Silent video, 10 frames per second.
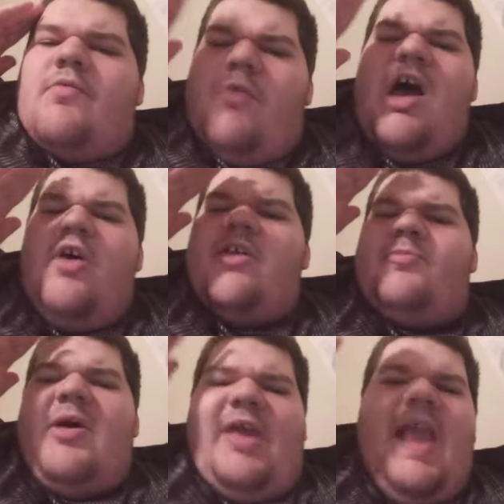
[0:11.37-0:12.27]
Well, it's
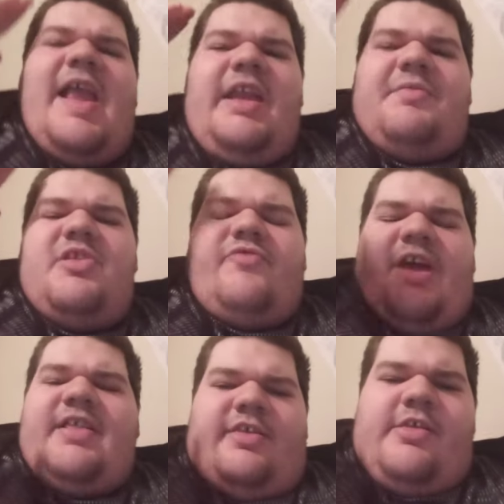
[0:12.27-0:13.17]
about AEW
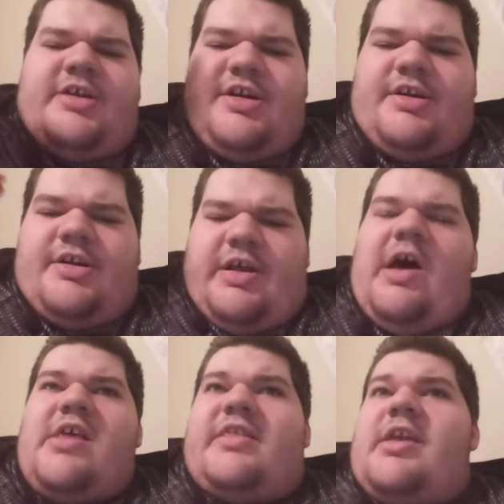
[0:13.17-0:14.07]
wrestler
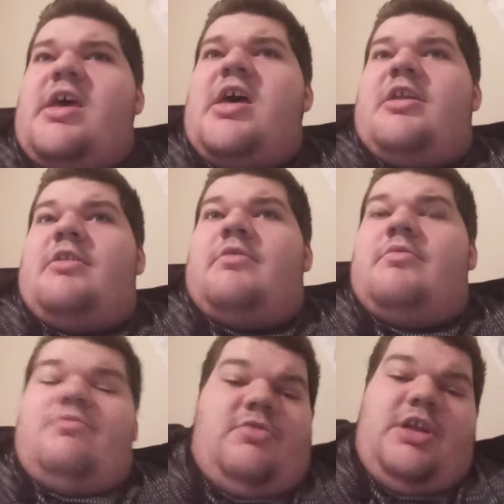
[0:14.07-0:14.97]
Austin Gunn.
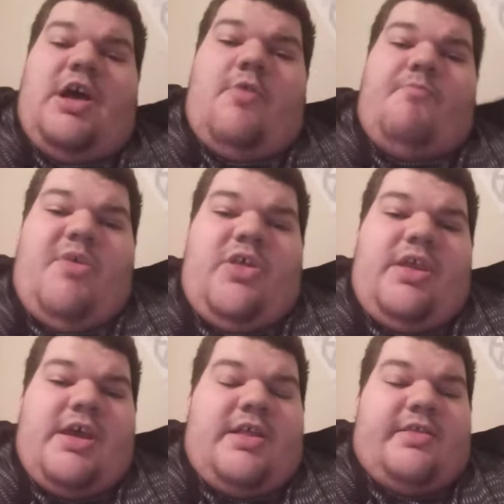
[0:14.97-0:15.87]
You know, Billy
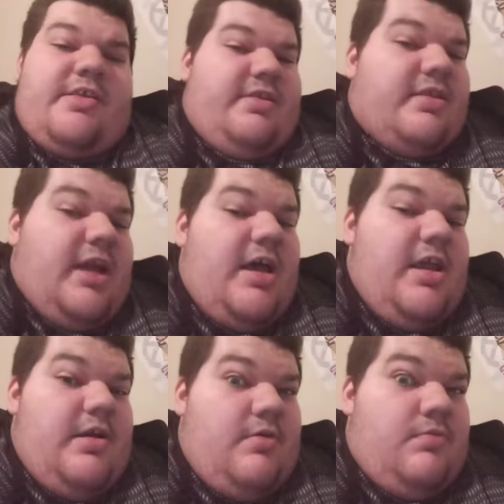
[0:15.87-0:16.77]
Gunn's
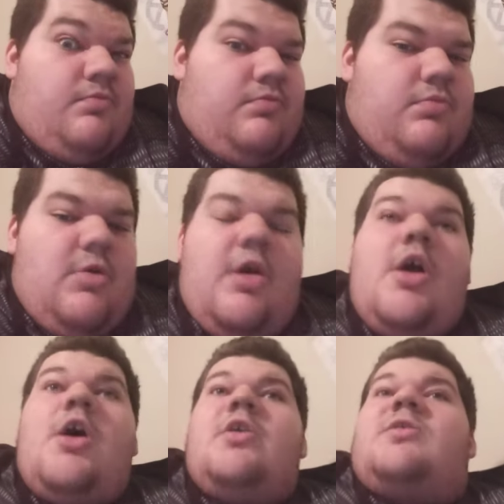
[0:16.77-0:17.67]
son.
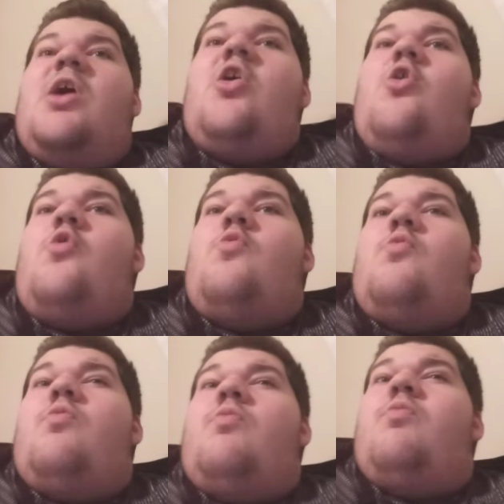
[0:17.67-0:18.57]
So,
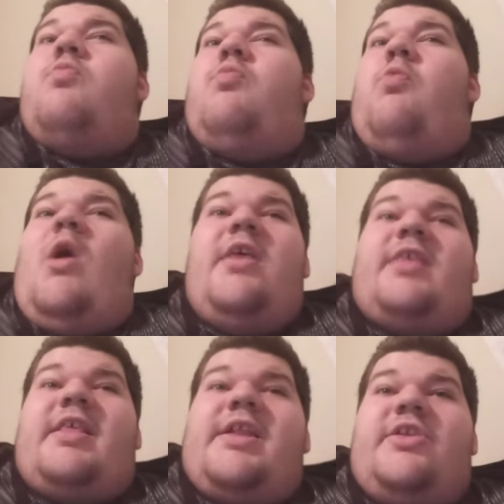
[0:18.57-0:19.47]
what
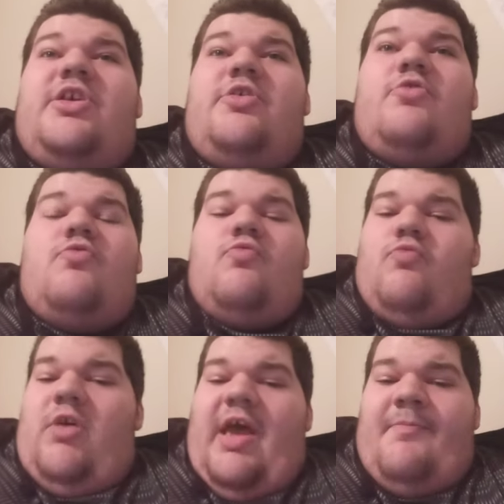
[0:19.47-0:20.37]
does this have to do?
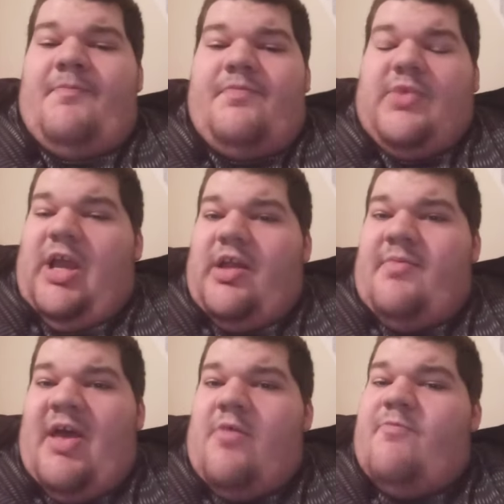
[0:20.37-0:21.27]
What I'm talking
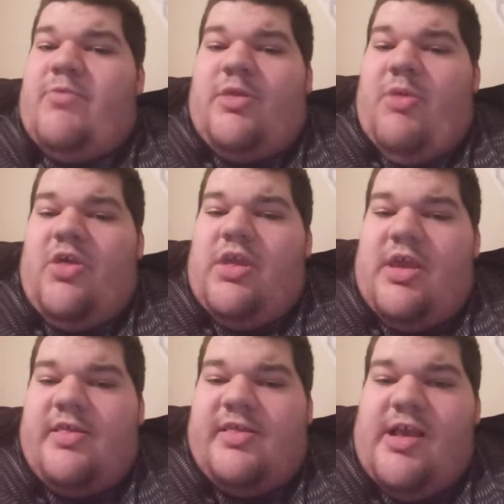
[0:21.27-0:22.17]
about with Billy
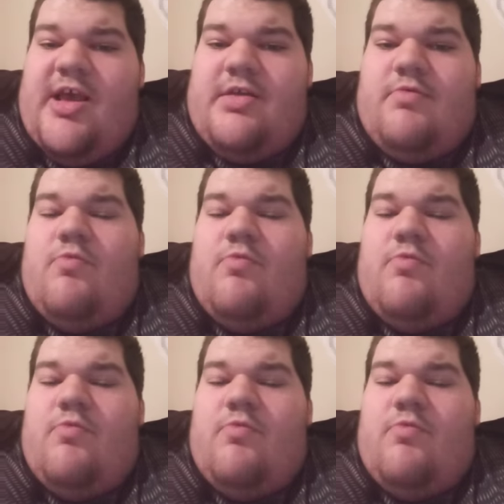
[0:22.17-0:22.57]
Gunn's son?